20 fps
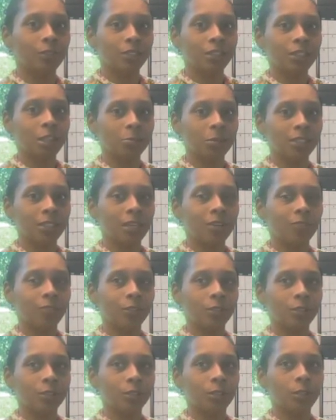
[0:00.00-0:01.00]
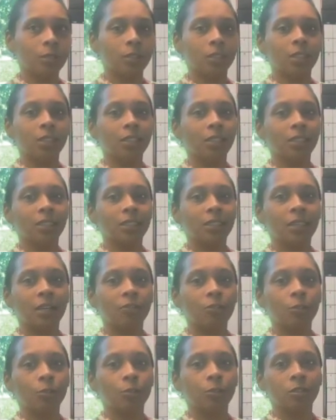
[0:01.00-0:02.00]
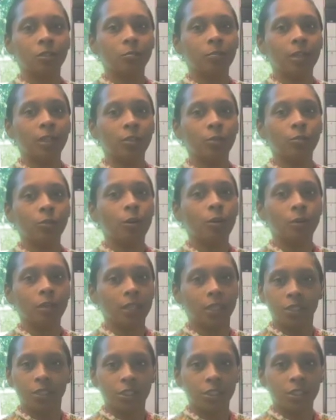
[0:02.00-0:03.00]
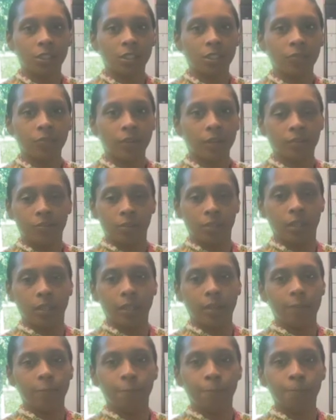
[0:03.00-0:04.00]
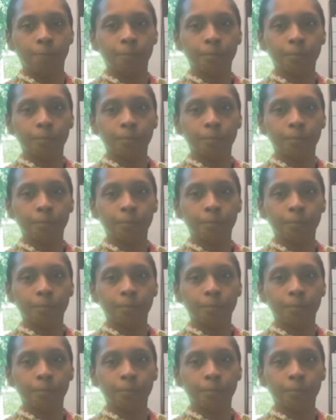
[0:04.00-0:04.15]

It's something that feels so good that it's never going to make you go against yourself ever again.